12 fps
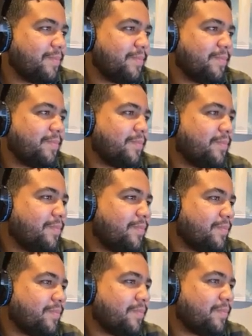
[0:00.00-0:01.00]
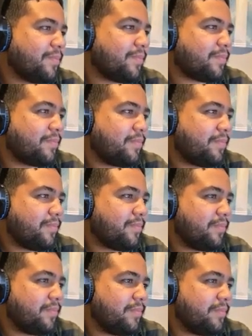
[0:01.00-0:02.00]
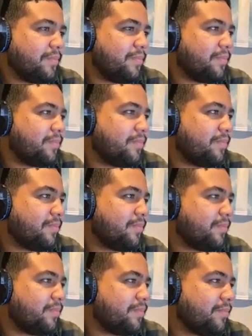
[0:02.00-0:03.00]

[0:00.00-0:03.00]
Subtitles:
This person isn't speaking.